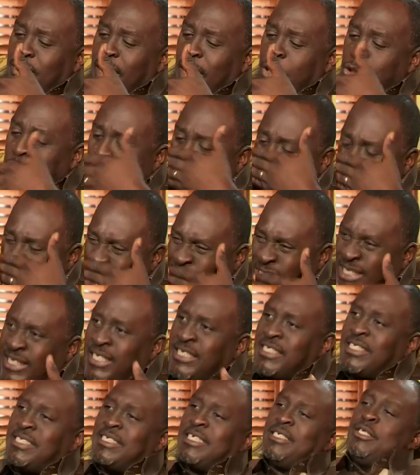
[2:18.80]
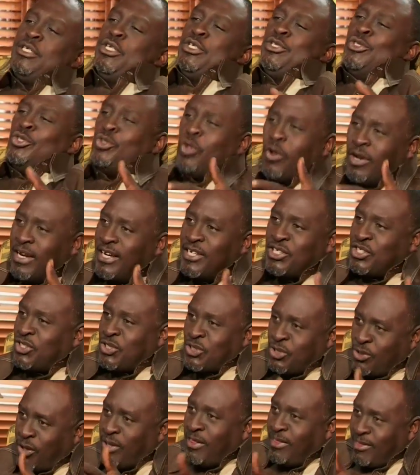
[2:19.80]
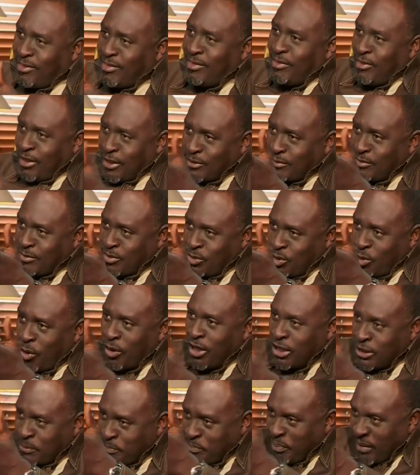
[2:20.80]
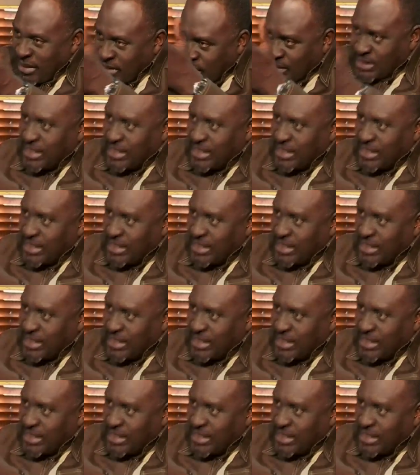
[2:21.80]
associated knowledge. It's not the knowledge per